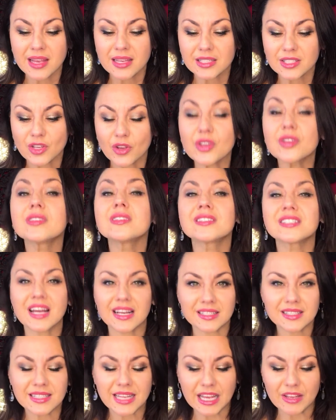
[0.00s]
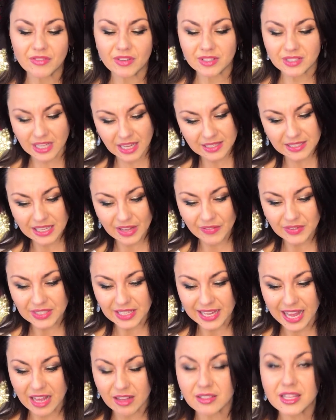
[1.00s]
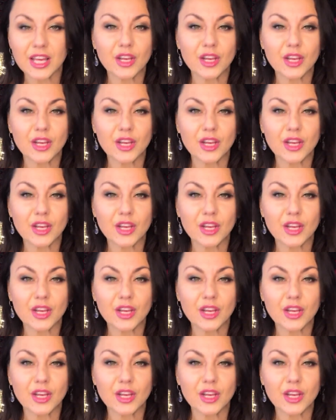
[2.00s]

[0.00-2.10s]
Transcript: So start a savings account.